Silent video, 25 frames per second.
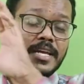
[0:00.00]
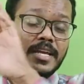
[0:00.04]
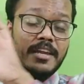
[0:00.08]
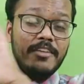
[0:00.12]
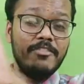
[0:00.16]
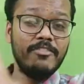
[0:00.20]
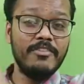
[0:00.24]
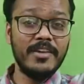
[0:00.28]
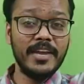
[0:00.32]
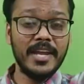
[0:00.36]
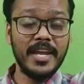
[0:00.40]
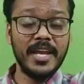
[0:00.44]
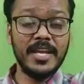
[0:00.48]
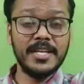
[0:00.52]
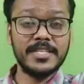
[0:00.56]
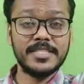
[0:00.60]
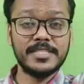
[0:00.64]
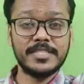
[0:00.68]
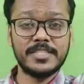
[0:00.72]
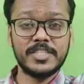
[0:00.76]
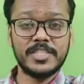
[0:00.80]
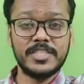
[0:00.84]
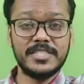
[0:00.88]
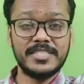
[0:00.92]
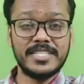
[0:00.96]
If he
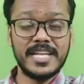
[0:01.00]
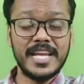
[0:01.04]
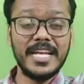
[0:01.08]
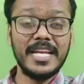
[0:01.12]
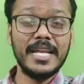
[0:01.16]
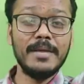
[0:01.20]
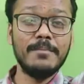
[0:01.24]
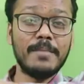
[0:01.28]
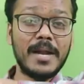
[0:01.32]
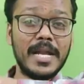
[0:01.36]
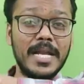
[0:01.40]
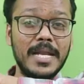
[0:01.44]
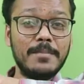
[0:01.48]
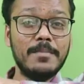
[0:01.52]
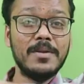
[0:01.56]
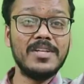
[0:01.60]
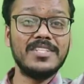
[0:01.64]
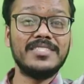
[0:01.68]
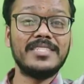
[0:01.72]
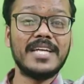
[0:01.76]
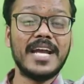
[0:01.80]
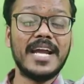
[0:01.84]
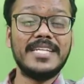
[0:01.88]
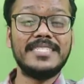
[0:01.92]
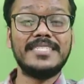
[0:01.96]
is stating multiple
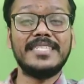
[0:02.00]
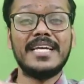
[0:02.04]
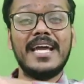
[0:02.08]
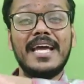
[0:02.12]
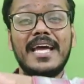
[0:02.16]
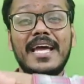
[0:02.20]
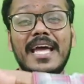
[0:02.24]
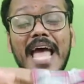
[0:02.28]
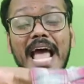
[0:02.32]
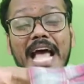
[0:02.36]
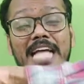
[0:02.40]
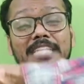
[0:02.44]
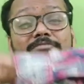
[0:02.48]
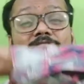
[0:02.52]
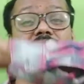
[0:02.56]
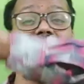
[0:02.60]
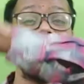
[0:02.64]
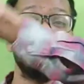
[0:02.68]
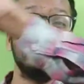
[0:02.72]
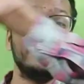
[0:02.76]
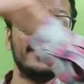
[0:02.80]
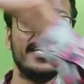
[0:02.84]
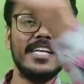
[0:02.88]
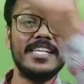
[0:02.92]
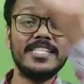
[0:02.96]
sites as well
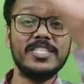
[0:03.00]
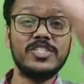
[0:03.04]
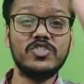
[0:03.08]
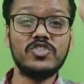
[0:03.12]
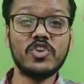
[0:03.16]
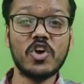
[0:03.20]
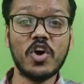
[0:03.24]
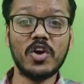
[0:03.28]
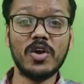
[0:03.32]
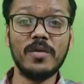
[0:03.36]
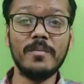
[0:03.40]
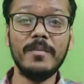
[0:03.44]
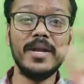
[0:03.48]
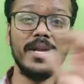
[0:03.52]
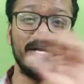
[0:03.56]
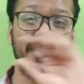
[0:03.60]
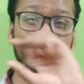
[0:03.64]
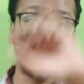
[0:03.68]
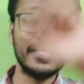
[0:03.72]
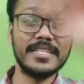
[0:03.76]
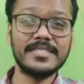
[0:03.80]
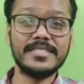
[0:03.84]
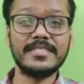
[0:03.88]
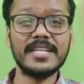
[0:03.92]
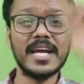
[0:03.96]
as he is
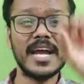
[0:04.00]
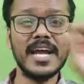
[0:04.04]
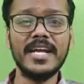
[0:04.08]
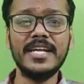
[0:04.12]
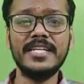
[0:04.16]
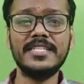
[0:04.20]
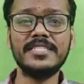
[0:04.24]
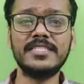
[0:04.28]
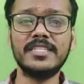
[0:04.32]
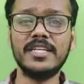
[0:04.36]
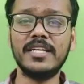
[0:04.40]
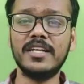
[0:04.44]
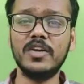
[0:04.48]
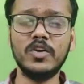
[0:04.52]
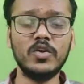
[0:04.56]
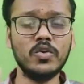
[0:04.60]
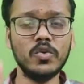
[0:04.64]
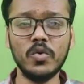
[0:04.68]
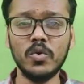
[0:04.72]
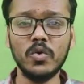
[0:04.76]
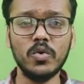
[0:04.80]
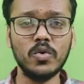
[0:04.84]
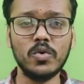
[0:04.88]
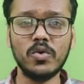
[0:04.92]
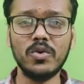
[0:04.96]
documenting the sites,
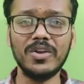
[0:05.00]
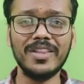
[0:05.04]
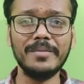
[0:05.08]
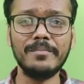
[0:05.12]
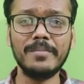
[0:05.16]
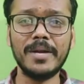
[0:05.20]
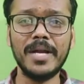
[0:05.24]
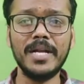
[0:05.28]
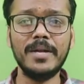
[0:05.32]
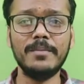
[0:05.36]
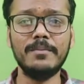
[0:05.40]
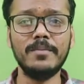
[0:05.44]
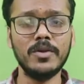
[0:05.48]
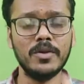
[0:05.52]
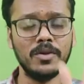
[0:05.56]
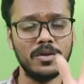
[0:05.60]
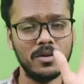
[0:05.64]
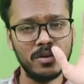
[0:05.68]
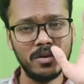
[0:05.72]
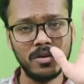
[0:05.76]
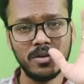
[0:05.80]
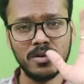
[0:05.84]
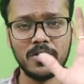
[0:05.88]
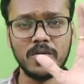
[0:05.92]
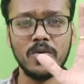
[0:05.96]
don't code the multiple,
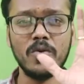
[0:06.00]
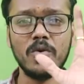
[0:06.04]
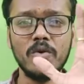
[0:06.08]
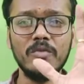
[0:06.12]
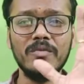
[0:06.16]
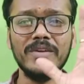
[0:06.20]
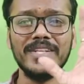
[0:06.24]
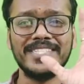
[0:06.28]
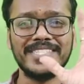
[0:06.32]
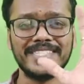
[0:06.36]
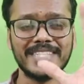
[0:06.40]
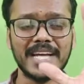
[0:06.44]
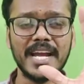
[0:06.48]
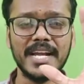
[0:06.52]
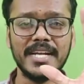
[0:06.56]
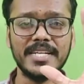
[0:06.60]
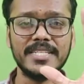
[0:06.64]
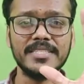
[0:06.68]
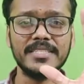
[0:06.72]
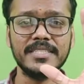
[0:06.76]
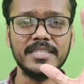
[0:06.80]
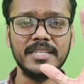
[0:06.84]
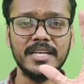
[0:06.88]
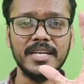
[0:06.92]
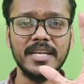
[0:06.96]
code with
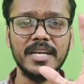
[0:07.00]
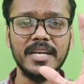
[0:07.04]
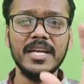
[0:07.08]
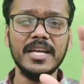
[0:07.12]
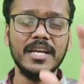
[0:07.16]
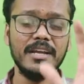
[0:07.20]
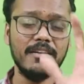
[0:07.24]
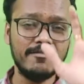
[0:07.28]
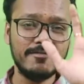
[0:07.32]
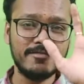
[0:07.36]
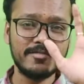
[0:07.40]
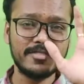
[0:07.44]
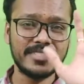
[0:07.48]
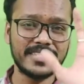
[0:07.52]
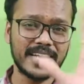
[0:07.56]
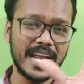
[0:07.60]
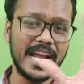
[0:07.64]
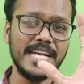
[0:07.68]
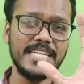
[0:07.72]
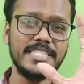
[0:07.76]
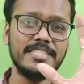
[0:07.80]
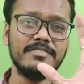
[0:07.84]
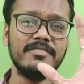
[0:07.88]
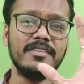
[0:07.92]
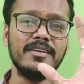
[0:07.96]
sites. If
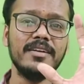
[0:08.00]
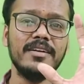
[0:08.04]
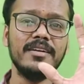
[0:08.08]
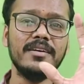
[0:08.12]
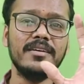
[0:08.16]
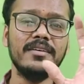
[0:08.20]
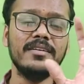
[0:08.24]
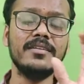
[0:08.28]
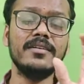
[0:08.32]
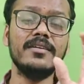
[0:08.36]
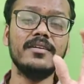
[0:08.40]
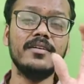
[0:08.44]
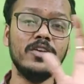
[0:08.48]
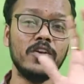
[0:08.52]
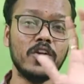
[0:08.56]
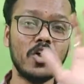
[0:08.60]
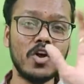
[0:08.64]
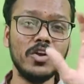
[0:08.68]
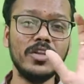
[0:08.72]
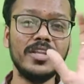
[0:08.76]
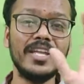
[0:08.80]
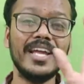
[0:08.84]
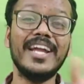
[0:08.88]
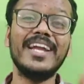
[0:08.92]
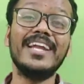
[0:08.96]
sites were
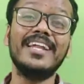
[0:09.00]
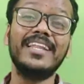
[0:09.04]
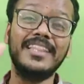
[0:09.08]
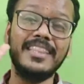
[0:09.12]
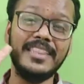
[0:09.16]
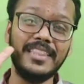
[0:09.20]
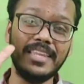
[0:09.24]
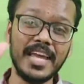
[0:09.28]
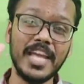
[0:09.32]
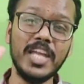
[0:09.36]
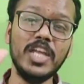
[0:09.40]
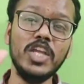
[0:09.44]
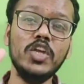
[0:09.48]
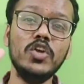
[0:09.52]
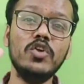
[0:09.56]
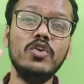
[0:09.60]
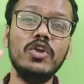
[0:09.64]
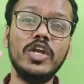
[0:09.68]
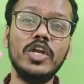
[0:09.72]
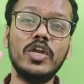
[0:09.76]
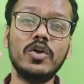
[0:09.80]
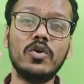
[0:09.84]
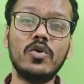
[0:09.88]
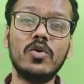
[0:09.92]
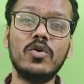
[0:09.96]
not there, then you
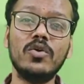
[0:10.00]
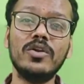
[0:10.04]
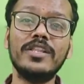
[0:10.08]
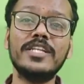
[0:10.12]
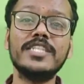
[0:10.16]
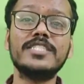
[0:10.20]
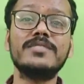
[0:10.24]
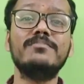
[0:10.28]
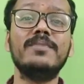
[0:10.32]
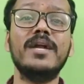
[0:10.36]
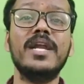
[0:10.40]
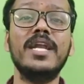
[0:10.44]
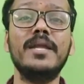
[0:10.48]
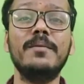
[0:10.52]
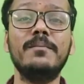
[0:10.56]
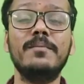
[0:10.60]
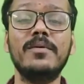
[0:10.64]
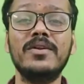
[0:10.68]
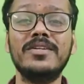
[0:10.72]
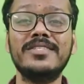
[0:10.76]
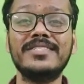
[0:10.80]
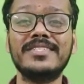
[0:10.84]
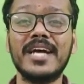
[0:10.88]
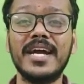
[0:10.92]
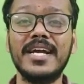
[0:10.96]
need to code these
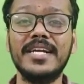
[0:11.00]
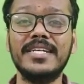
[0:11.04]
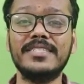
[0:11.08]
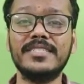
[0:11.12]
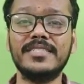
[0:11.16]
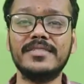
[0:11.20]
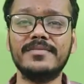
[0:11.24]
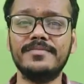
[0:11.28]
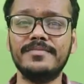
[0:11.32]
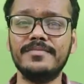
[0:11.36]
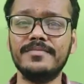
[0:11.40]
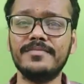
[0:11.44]
multiple sites.